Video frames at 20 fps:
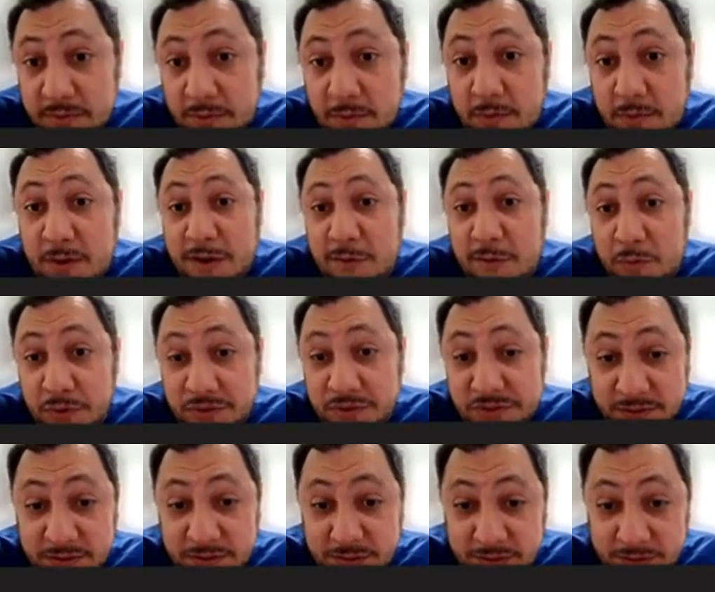almost
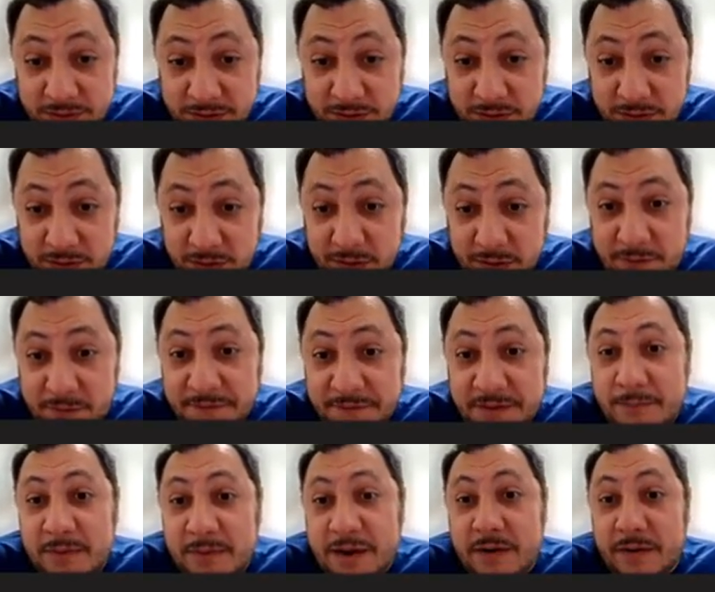all of
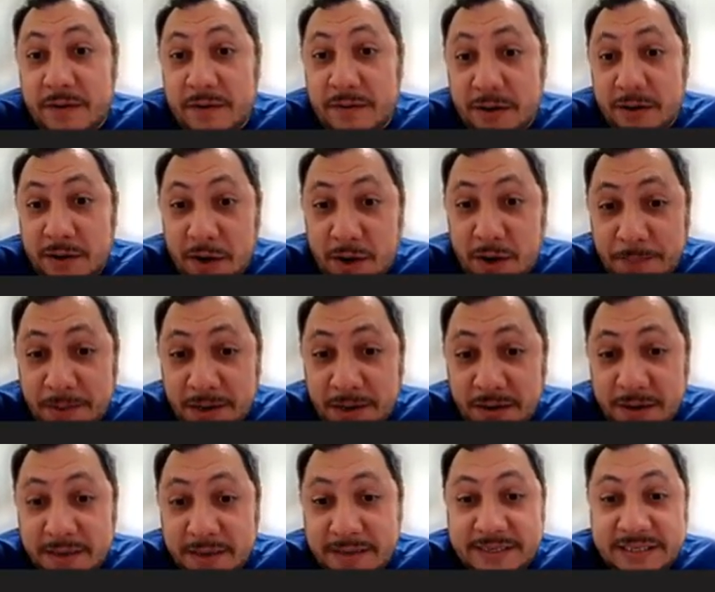them are
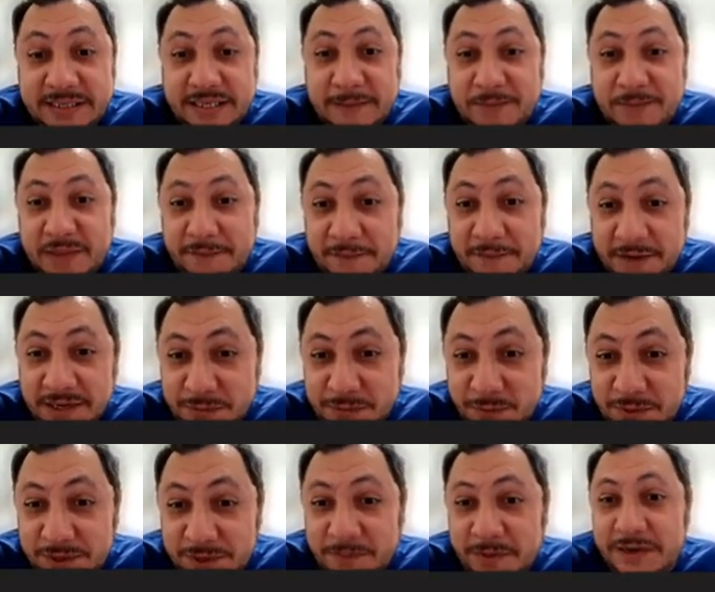open except the first
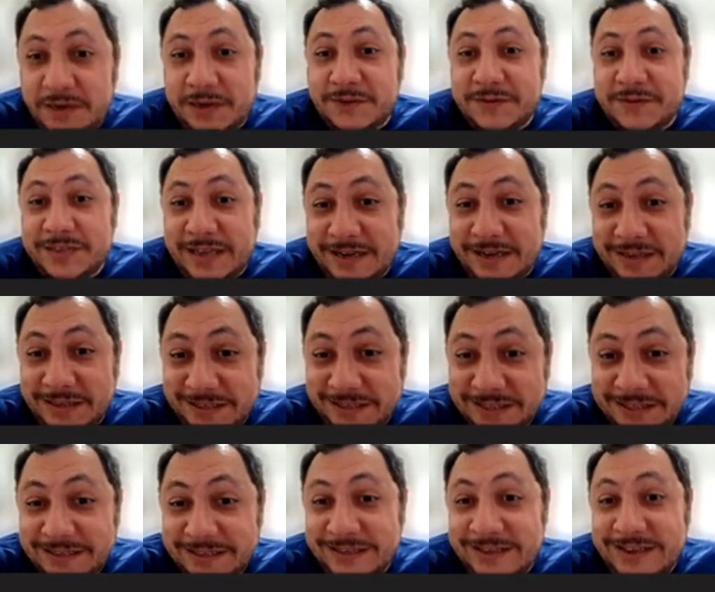one, because there
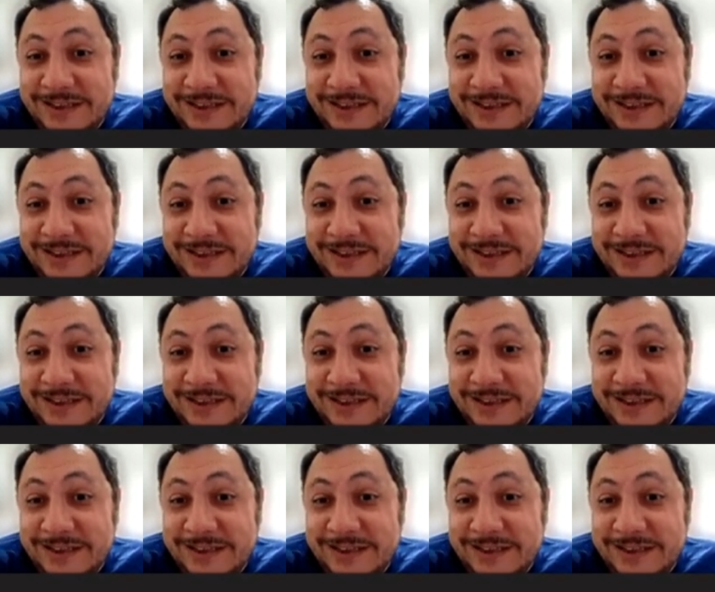is,